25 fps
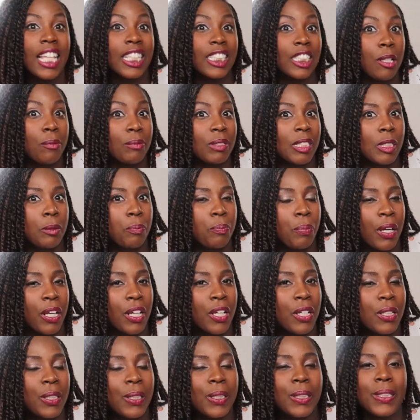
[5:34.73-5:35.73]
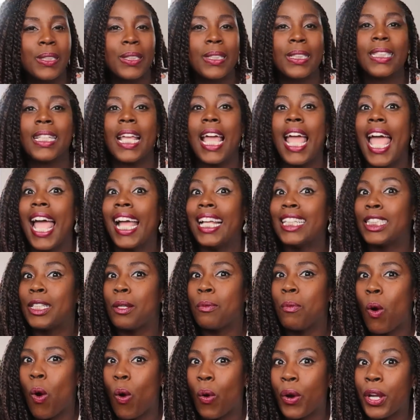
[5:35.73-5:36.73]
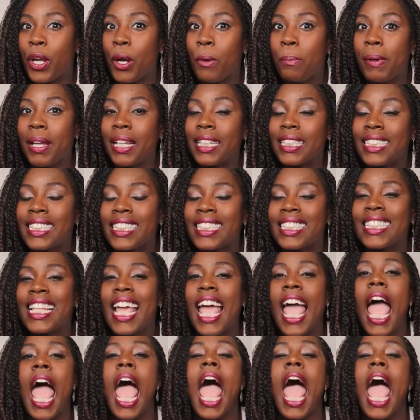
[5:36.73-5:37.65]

some sprinkles, and some Oreo bits.